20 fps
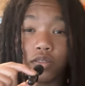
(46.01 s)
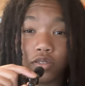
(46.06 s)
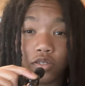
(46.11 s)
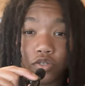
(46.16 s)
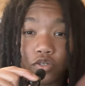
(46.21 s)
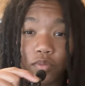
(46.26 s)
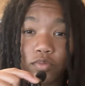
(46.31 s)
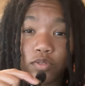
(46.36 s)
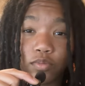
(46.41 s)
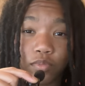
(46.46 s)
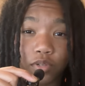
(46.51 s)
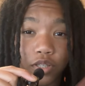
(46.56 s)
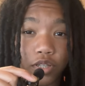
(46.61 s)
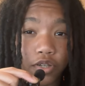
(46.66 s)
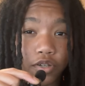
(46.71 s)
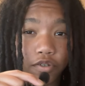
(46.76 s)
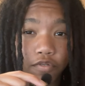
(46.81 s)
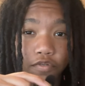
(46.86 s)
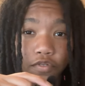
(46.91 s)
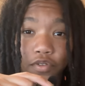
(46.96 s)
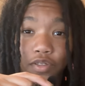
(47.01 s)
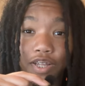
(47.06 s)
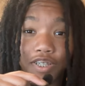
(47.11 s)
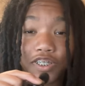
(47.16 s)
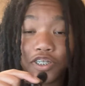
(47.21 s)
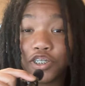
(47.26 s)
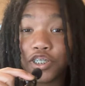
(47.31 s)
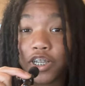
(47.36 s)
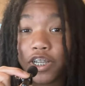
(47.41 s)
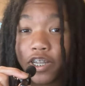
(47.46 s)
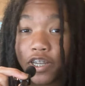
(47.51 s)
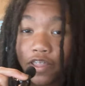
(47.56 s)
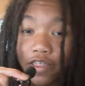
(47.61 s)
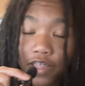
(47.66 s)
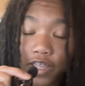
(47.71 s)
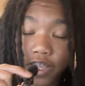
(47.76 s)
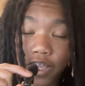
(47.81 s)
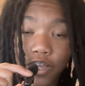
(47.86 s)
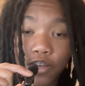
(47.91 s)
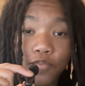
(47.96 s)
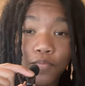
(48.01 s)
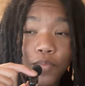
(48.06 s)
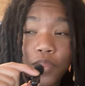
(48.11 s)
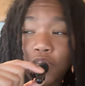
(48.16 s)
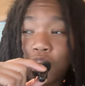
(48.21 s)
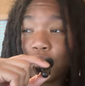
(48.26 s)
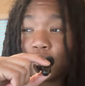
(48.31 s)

the description below if you'd like to check anything out,